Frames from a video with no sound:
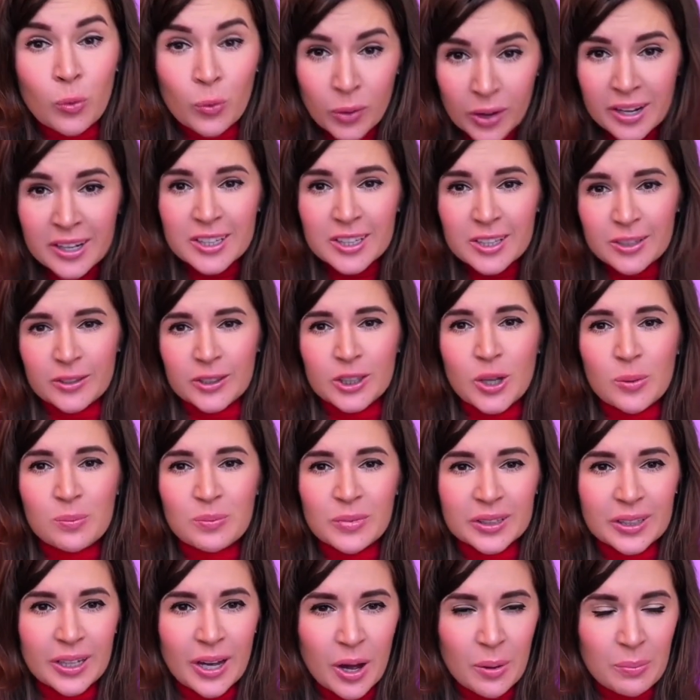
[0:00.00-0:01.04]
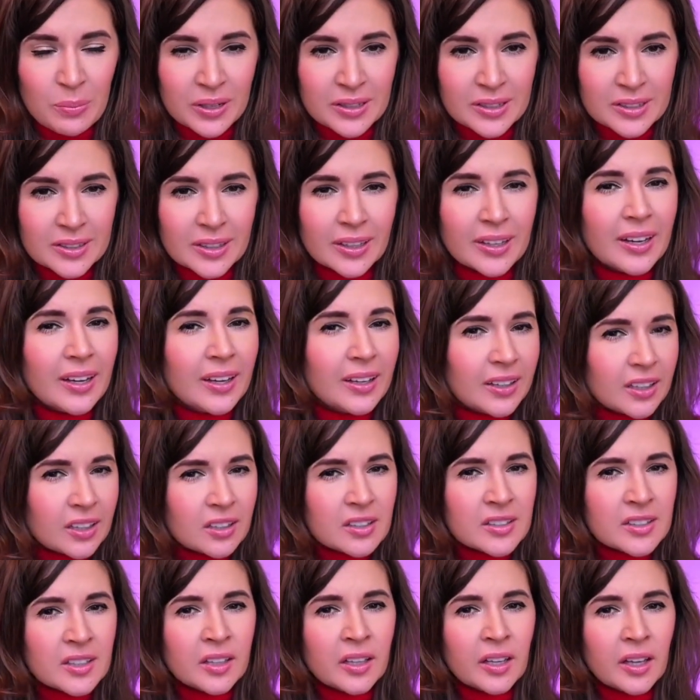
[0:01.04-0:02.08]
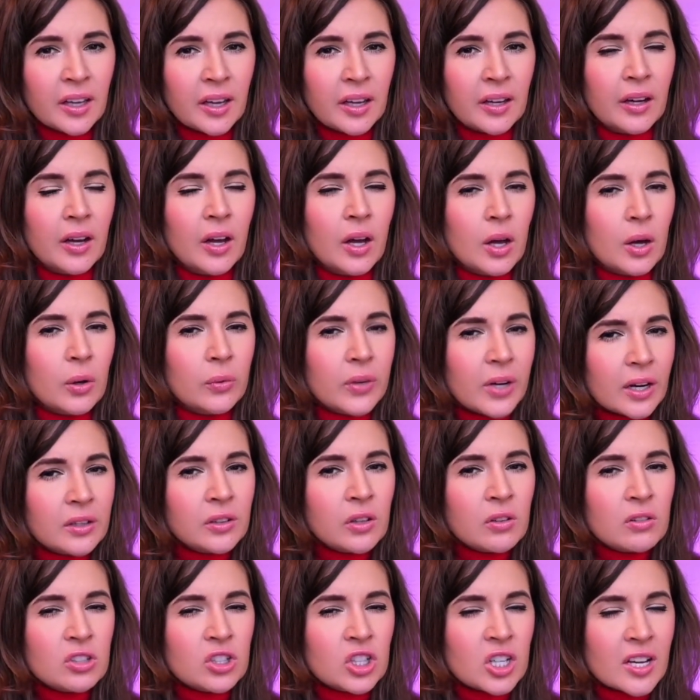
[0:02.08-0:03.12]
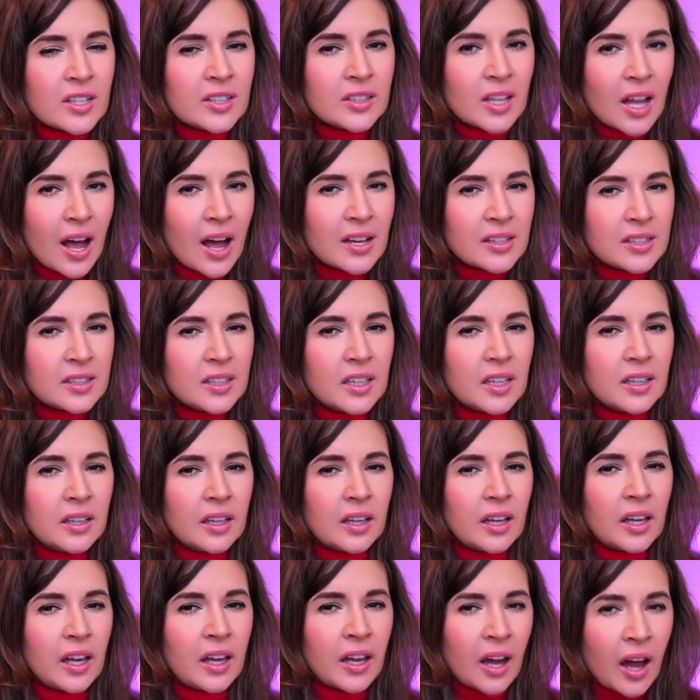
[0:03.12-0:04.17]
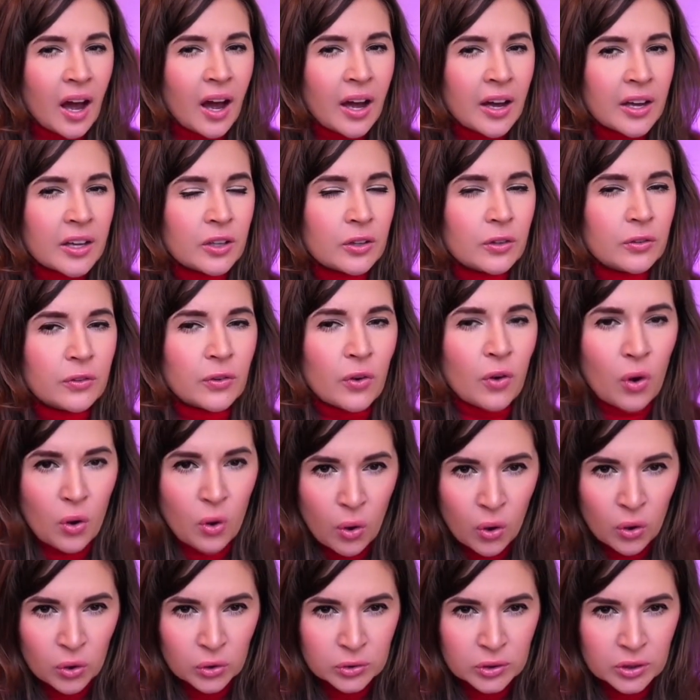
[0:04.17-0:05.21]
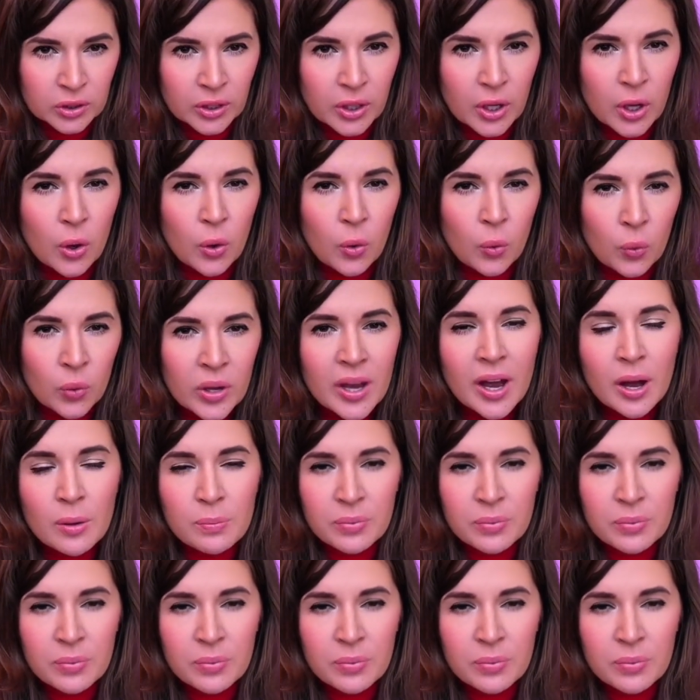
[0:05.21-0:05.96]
where development happens. Here's the key. We are not just asking AI for code. We are